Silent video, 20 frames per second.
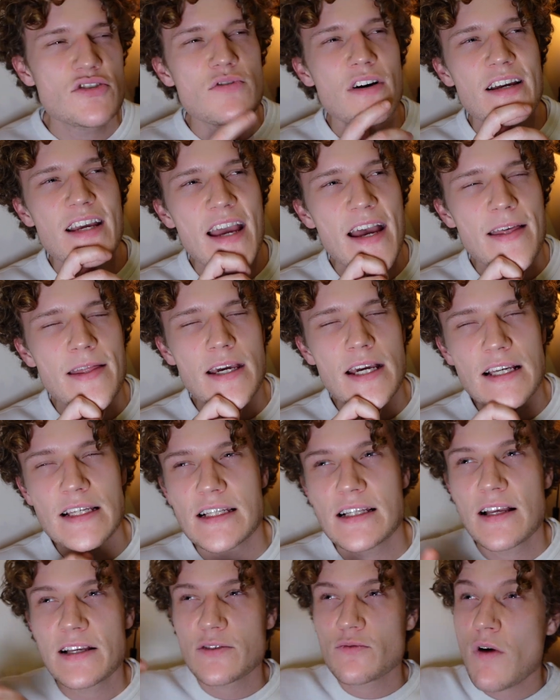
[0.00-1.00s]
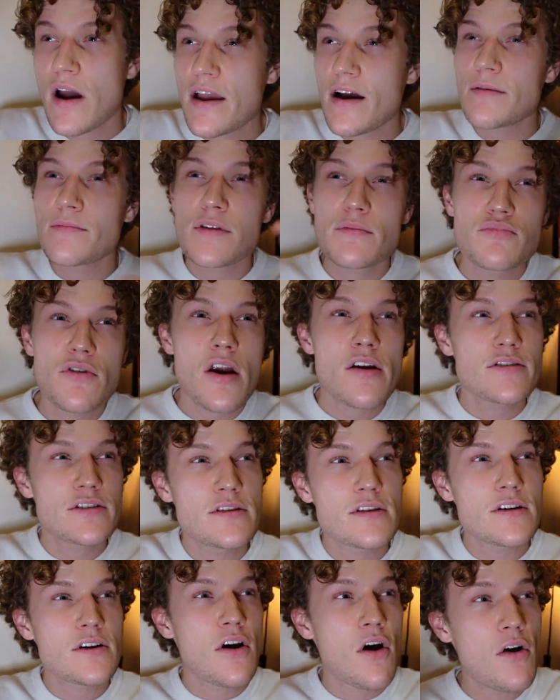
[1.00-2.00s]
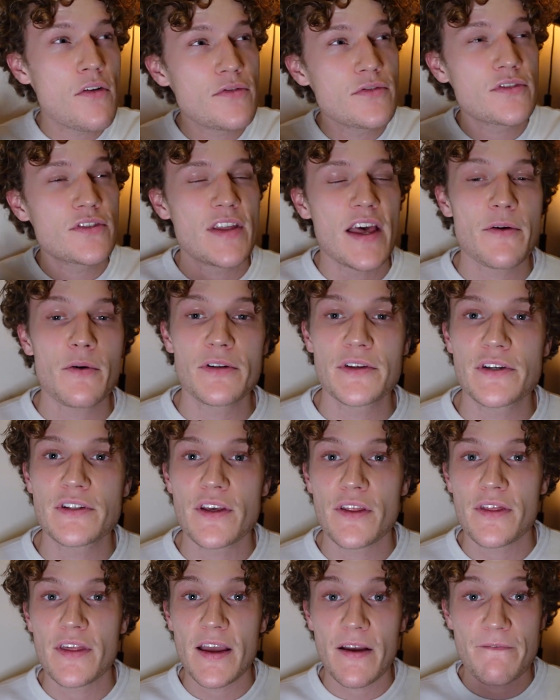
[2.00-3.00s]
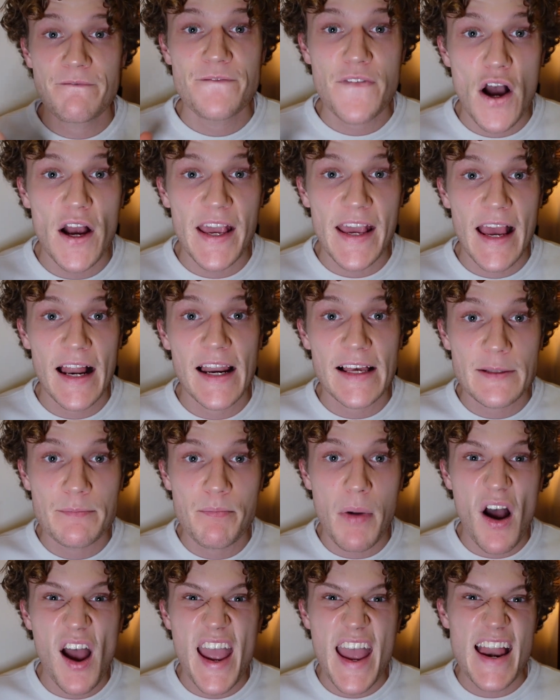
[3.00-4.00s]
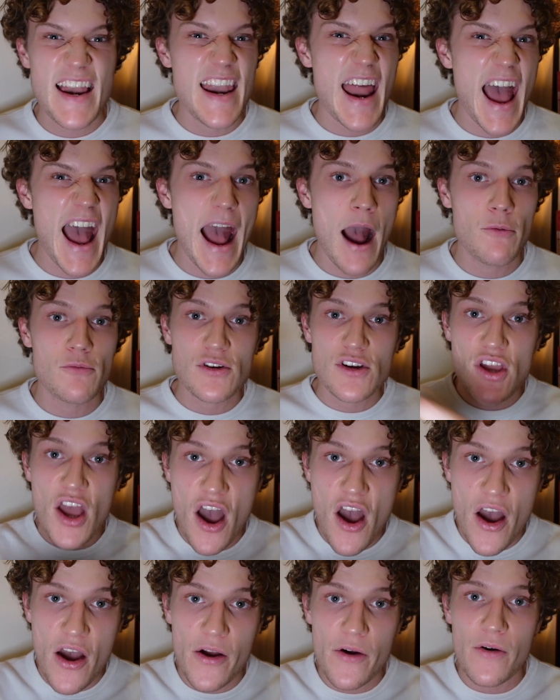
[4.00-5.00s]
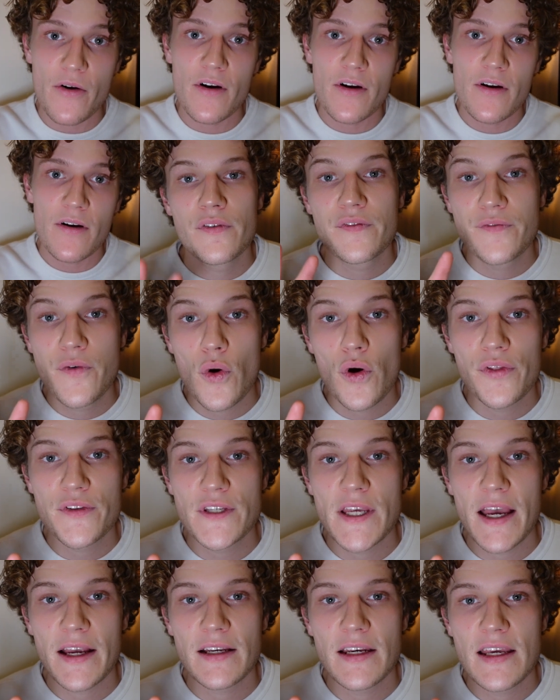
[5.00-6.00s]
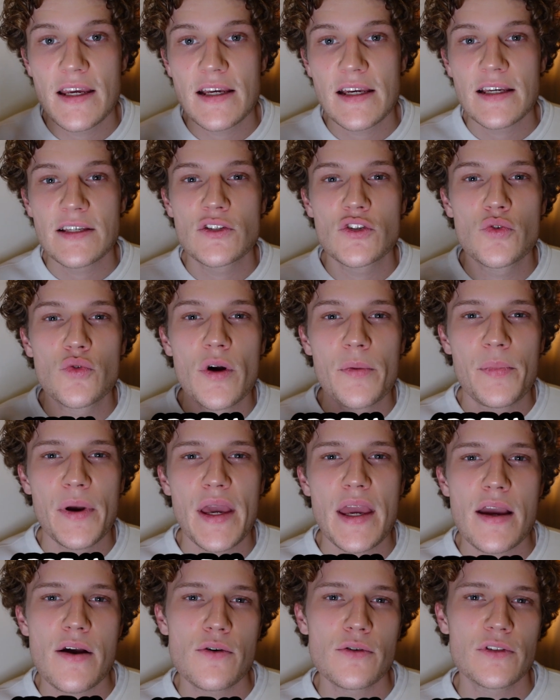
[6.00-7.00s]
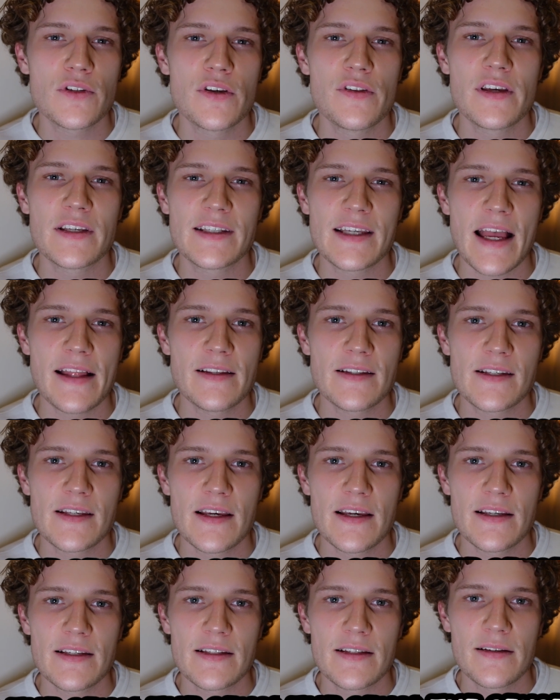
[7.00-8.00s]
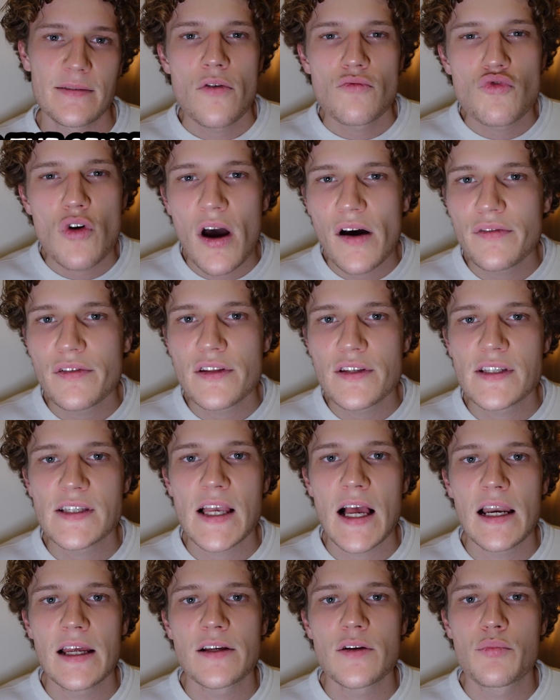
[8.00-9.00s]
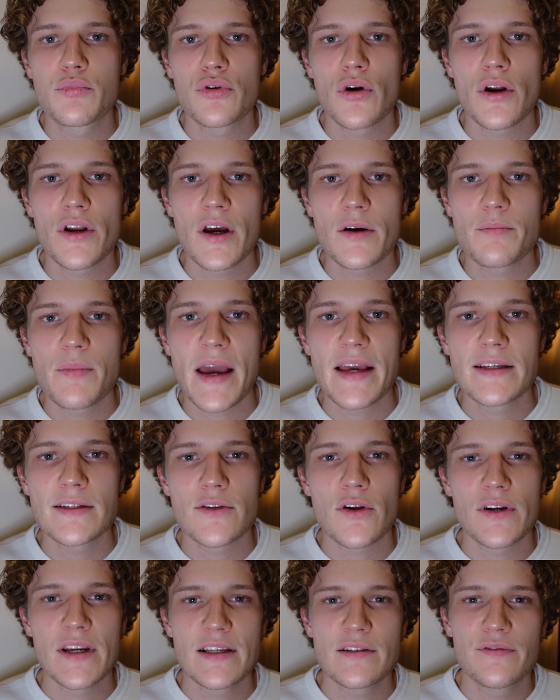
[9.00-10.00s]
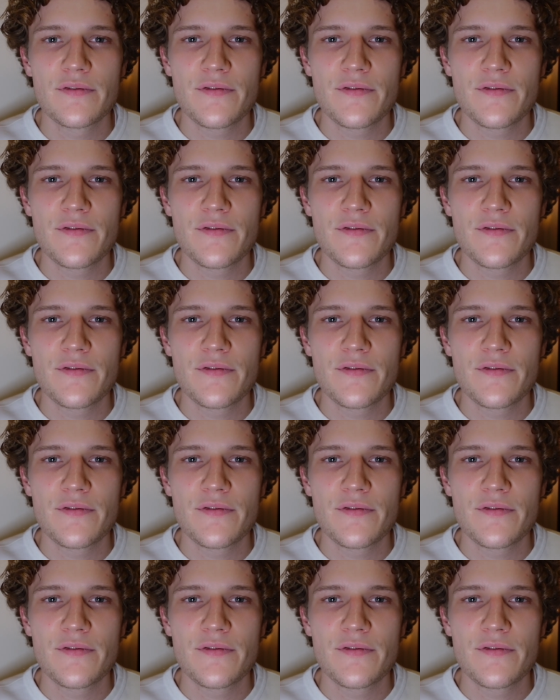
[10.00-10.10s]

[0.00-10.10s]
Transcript: do I get this? Let's weigh up the pros and the cons. They want you to think, fuck it, let's buy it now, go. The fourth technique is to appeal to the senses. Rather than selling a product based on its